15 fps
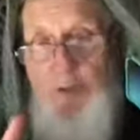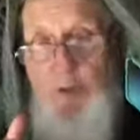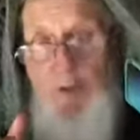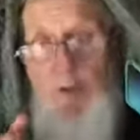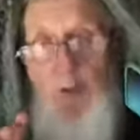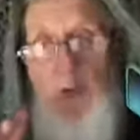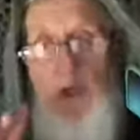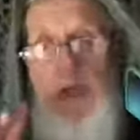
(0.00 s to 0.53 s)

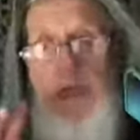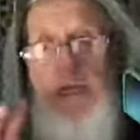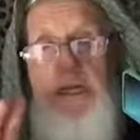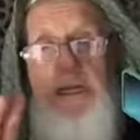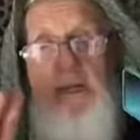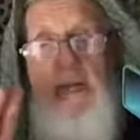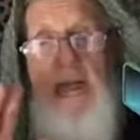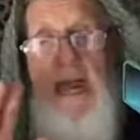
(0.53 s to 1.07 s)
you really
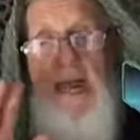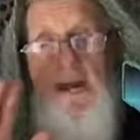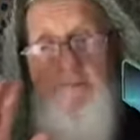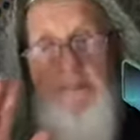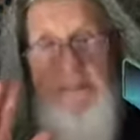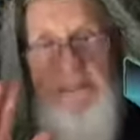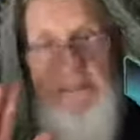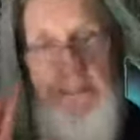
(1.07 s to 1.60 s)
need to have
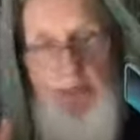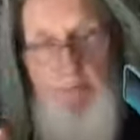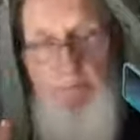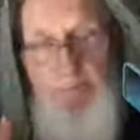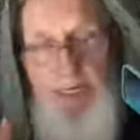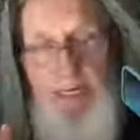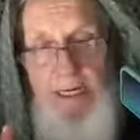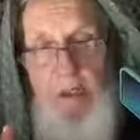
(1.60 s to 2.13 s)

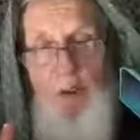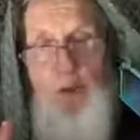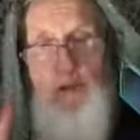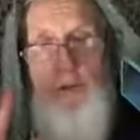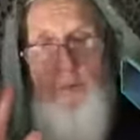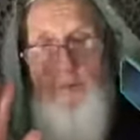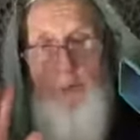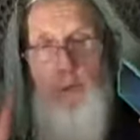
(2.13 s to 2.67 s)
somebody who's
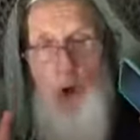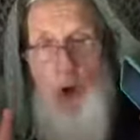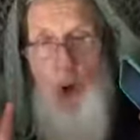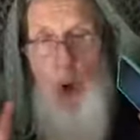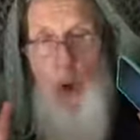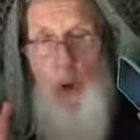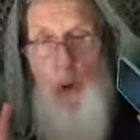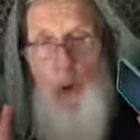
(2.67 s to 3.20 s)
a
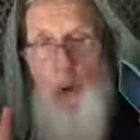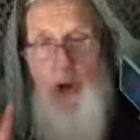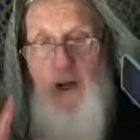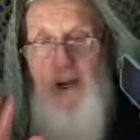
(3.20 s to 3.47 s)
pro.